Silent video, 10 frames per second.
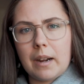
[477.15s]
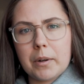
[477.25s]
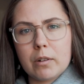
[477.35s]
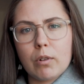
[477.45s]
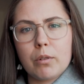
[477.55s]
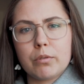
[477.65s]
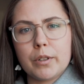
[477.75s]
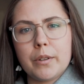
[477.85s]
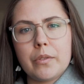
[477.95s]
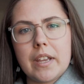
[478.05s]
I'm going to roll
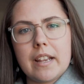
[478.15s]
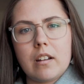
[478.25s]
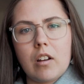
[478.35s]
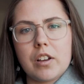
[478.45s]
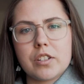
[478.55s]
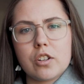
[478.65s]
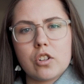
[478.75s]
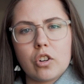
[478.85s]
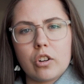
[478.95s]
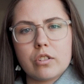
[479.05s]
through the last
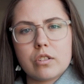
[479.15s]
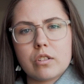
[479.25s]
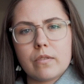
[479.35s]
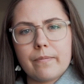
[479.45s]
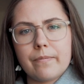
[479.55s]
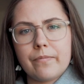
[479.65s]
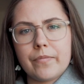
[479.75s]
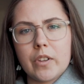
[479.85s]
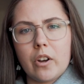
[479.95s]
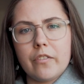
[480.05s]
shots
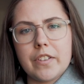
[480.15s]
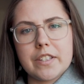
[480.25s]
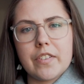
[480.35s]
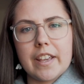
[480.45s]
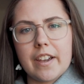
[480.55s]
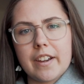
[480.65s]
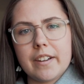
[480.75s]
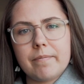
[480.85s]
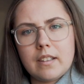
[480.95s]
of this video.